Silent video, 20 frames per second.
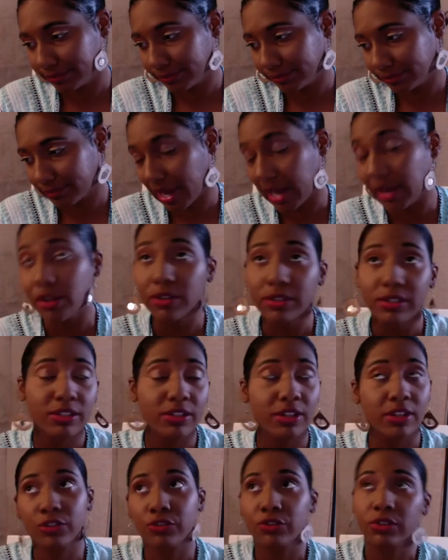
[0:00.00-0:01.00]
I know this is going
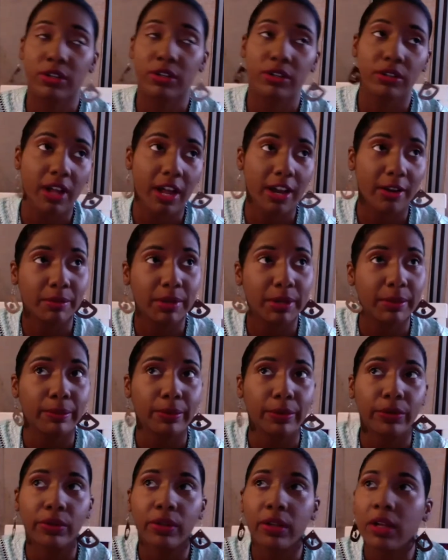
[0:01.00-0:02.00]
to trigger a lot of
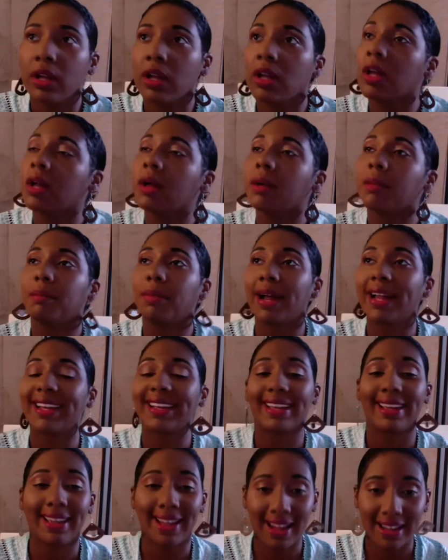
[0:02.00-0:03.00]
people, but
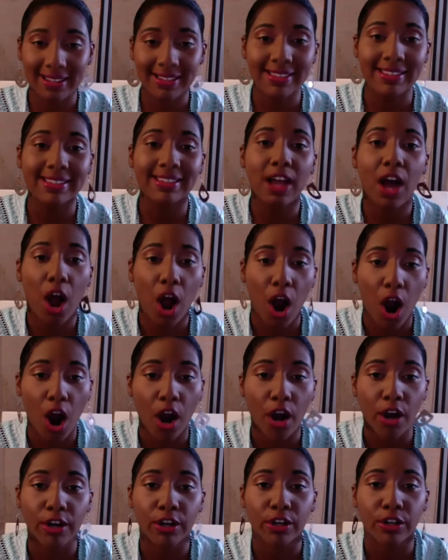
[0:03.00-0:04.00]
guns
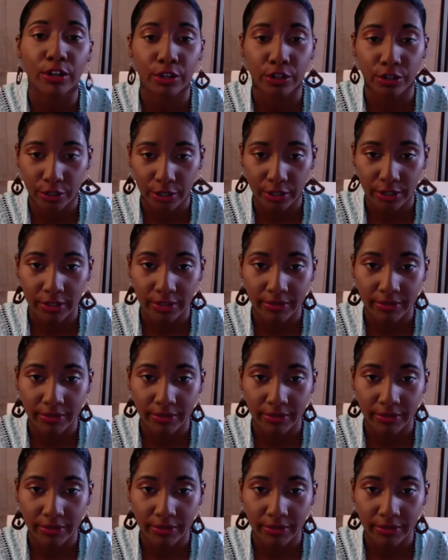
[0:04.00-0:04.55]
are good.